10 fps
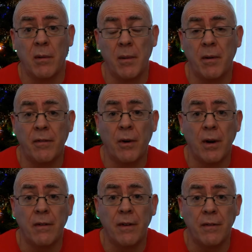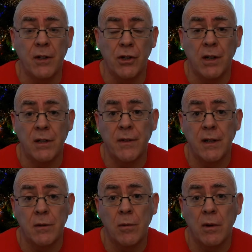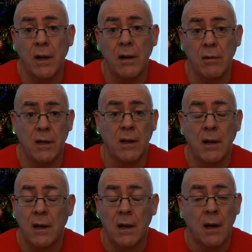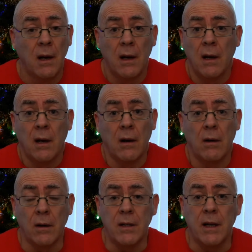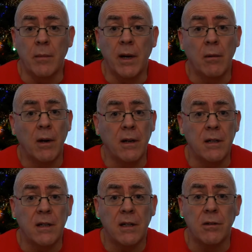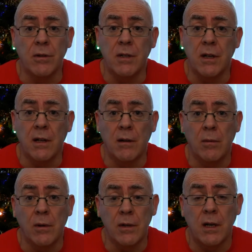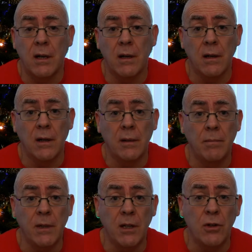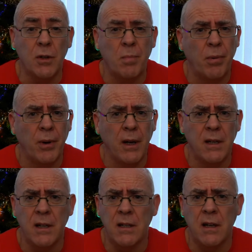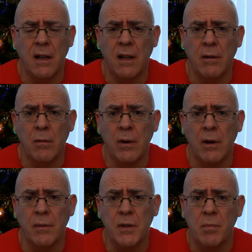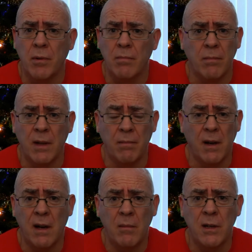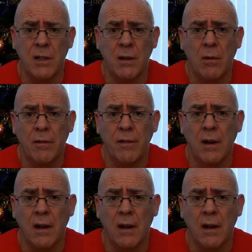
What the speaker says: about 40 or 50 Jags fans walked out. Oh dear me, what a disastrous day that was. You just pray days like that are one-offs, but they're happening too often.